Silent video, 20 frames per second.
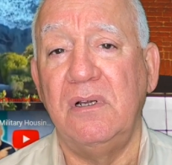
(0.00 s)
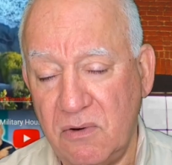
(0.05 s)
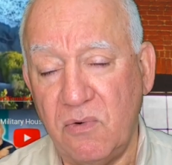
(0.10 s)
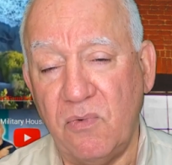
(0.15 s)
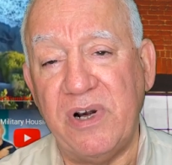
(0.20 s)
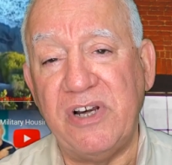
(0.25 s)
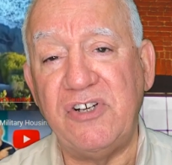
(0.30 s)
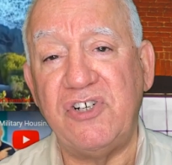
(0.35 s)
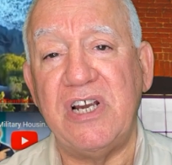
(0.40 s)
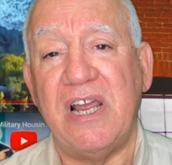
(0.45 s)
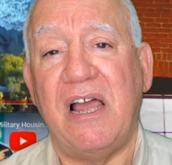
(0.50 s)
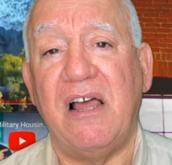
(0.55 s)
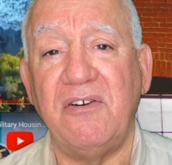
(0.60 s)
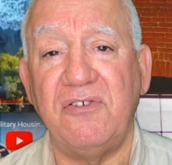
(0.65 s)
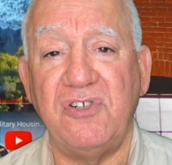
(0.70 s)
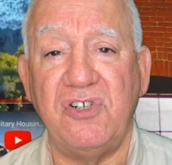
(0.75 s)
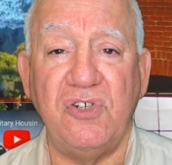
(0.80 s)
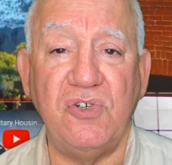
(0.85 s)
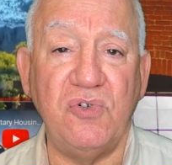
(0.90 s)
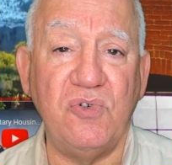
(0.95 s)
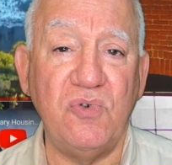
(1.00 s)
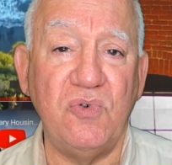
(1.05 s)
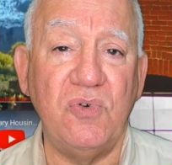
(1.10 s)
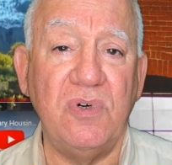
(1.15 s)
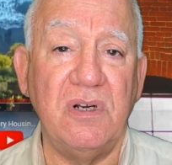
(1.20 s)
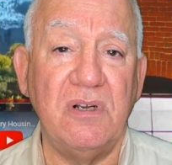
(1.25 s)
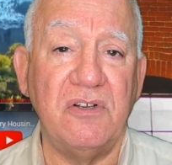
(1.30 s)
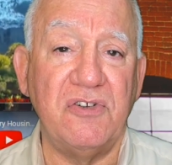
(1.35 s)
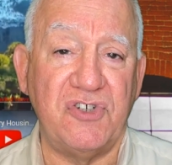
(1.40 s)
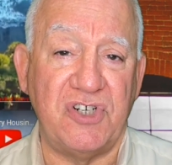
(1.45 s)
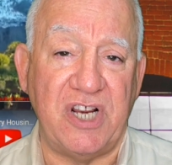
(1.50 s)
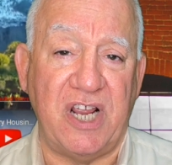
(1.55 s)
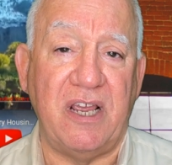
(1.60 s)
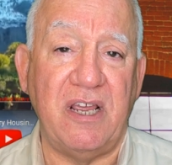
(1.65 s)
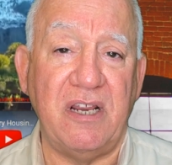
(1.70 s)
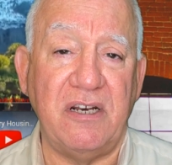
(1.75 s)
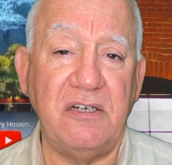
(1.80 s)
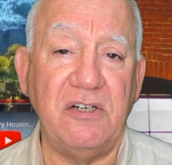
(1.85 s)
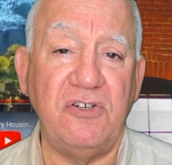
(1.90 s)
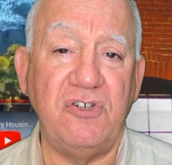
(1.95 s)
Reach out to
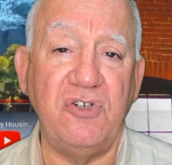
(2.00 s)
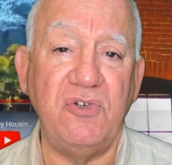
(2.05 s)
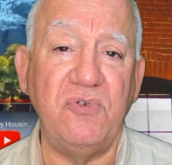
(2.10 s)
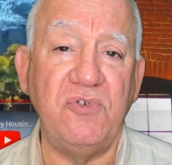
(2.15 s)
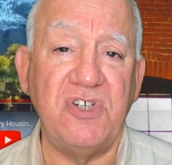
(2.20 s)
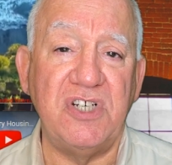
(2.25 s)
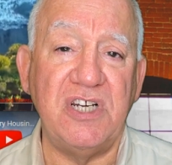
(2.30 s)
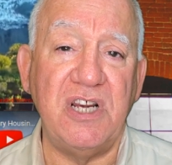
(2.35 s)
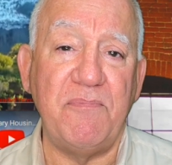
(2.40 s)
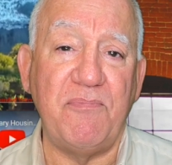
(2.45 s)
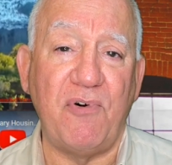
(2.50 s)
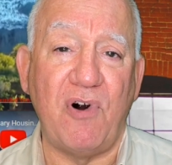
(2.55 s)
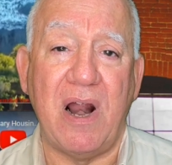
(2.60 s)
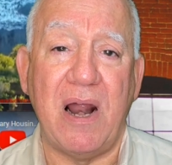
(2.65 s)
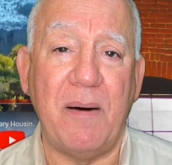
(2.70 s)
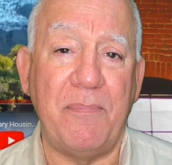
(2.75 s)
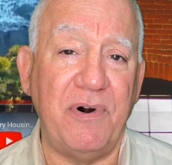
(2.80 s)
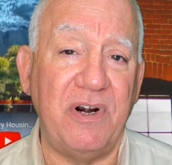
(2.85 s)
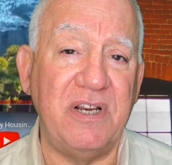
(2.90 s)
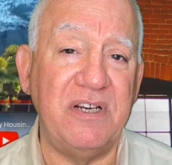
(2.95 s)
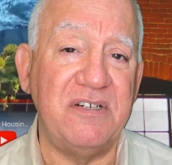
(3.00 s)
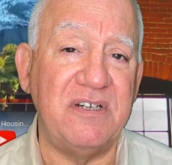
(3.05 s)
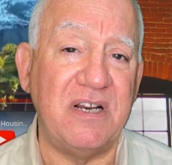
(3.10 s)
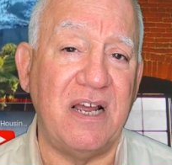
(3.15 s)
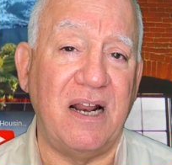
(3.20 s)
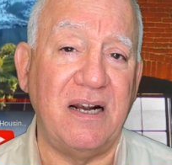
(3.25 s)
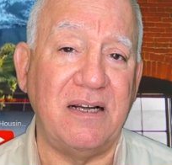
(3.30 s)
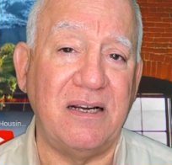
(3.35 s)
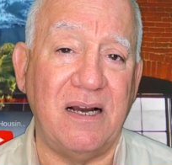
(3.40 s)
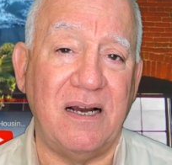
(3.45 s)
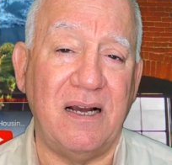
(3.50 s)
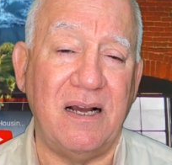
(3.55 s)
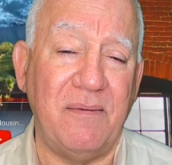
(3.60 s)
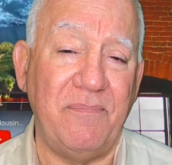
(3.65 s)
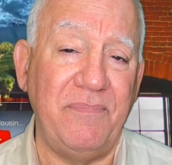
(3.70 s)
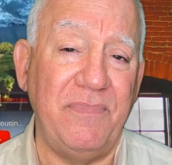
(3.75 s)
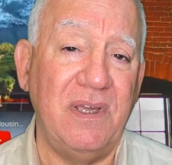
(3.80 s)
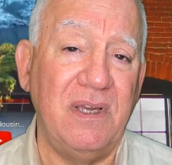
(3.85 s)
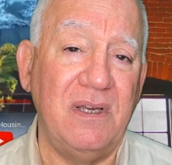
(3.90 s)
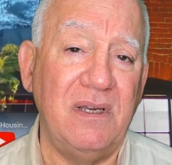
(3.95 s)

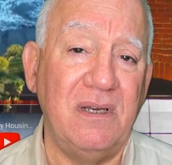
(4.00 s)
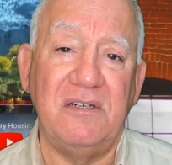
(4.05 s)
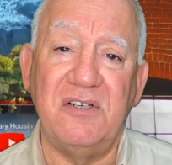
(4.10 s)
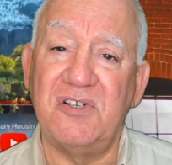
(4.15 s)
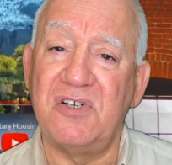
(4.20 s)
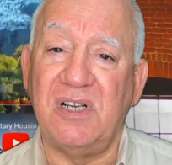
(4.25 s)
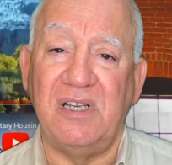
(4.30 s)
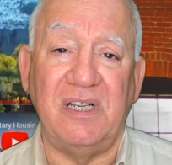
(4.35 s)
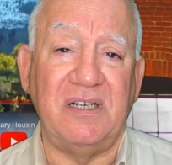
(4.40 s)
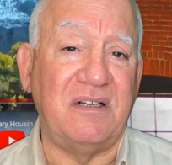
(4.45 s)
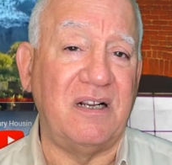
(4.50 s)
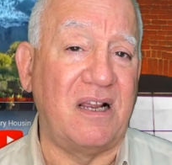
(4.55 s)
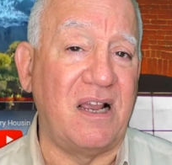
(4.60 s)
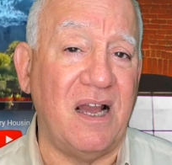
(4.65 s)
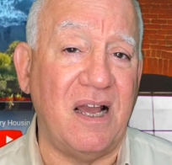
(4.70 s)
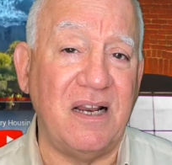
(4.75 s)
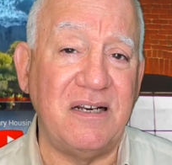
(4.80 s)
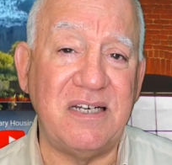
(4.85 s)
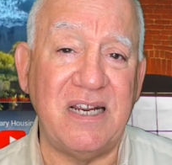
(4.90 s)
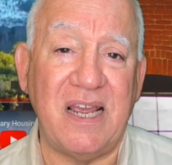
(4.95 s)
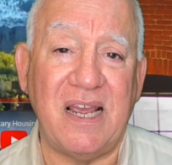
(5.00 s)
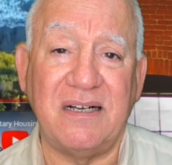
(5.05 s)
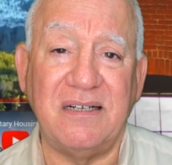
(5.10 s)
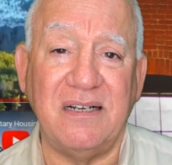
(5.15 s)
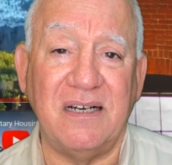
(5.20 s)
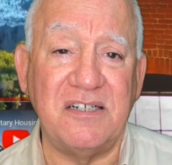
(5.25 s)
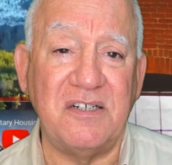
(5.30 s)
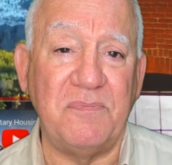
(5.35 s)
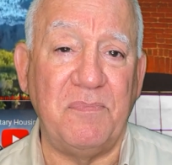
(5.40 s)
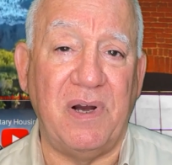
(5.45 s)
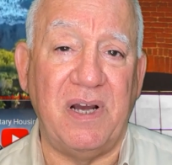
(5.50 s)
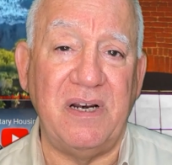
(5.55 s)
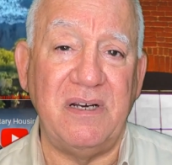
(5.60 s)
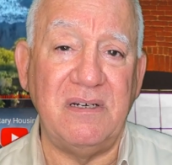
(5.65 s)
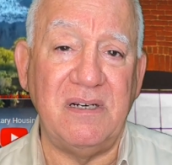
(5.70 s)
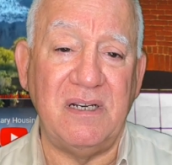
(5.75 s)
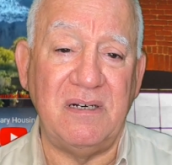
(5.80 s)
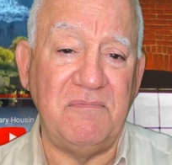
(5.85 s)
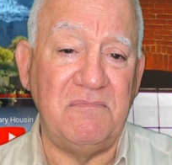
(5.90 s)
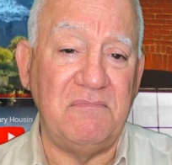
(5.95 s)
sand2cproperties.com. Just click the Contact Us button
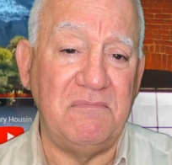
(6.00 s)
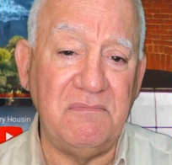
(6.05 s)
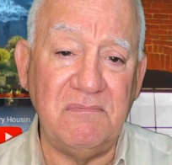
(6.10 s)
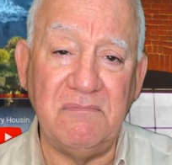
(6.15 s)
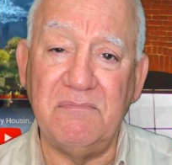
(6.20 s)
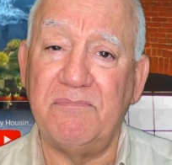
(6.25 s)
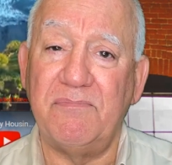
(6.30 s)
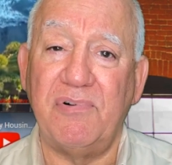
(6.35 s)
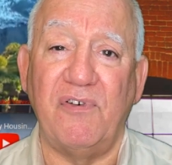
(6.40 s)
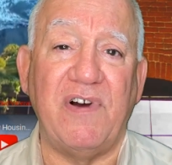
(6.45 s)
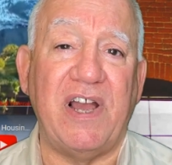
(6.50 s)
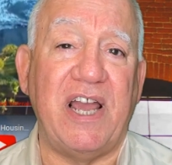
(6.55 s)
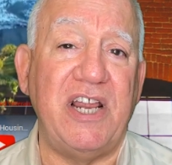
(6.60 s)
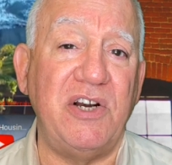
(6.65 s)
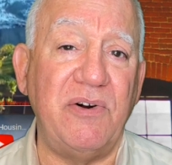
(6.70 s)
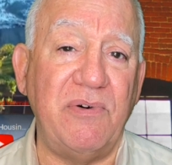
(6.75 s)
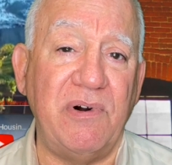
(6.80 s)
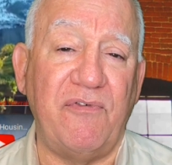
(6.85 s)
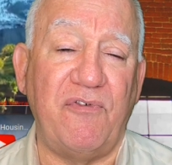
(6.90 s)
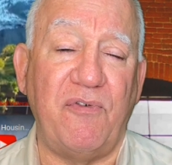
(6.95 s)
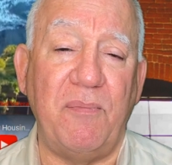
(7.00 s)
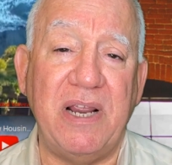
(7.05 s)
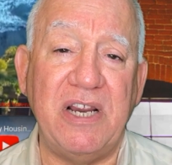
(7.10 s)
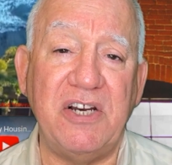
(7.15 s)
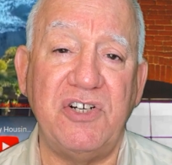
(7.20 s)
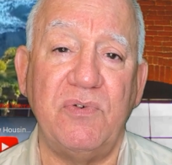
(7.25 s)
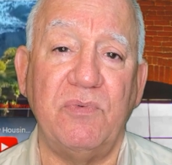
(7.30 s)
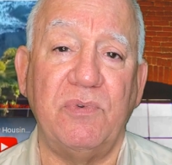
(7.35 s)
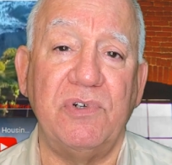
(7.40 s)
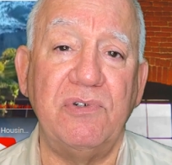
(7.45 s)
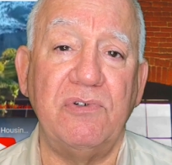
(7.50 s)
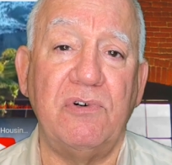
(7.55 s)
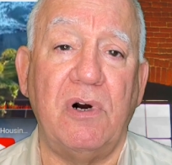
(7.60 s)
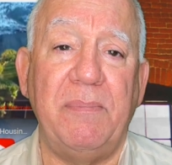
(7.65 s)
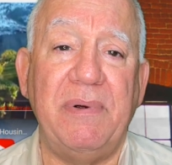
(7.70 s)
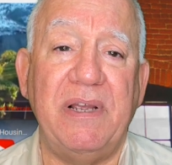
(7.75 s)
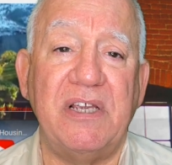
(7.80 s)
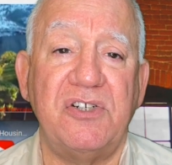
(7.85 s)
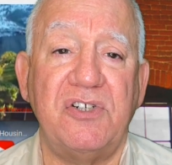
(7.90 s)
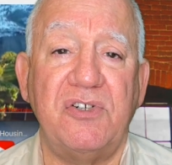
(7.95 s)
and provide your information. We'll do our
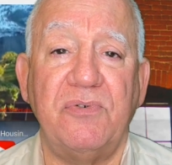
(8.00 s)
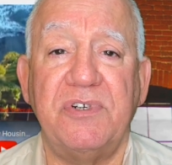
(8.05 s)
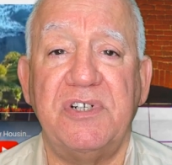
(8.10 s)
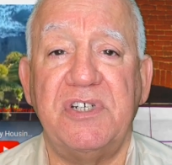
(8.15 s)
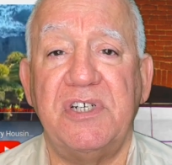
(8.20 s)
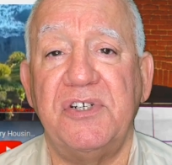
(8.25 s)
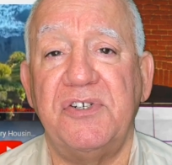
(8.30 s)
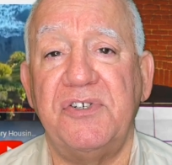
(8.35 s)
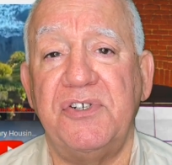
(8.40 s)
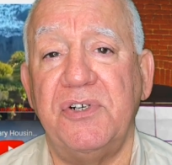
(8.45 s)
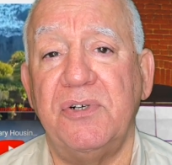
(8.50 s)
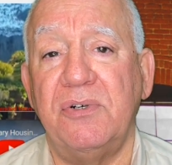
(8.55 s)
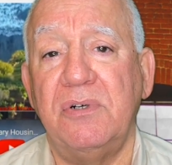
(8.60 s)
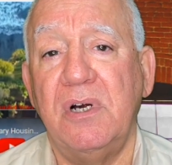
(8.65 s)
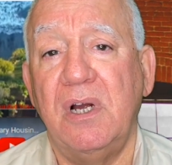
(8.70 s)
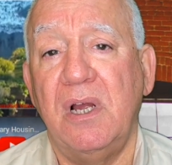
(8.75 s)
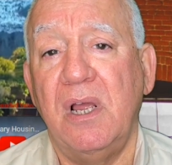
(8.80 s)
best to assist you.